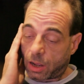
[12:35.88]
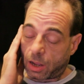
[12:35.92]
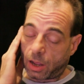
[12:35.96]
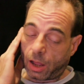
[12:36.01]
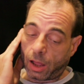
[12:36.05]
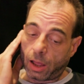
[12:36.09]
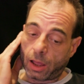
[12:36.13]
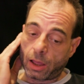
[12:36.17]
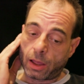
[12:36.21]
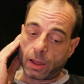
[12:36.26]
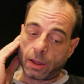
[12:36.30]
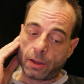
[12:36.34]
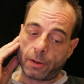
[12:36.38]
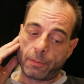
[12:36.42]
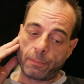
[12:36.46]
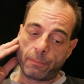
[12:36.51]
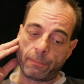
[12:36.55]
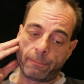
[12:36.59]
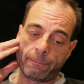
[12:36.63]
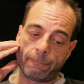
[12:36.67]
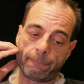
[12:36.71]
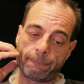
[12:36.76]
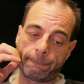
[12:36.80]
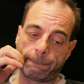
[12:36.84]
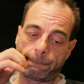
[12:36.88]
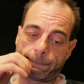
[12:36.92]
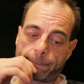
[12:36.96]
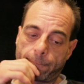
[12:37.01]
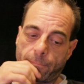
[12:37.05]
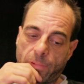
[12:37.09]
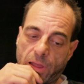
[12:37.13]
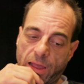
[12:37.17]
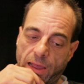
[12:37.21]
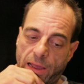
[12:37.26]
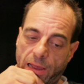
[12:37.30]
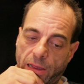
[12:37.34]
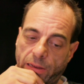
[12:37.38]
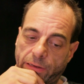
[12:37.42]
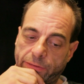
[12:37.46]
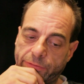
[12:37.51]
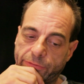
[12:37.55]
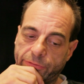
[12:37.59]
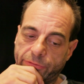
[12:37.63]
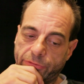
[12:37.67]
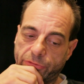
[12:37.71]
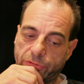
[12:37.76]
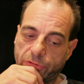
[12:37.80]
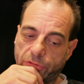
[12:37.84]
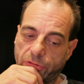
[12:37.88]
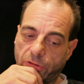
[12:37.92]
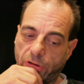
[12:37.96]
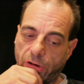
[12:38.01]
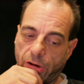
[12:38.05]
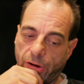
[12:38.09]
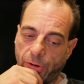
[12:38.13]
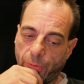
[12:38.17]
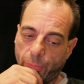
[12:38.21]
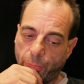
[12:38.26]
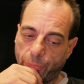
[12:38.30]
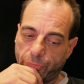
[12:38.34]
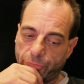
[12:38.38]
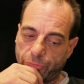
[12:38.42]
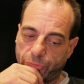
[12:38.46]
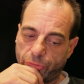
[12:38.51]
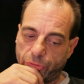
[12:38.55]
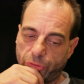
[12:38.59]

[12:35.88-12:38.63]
and I was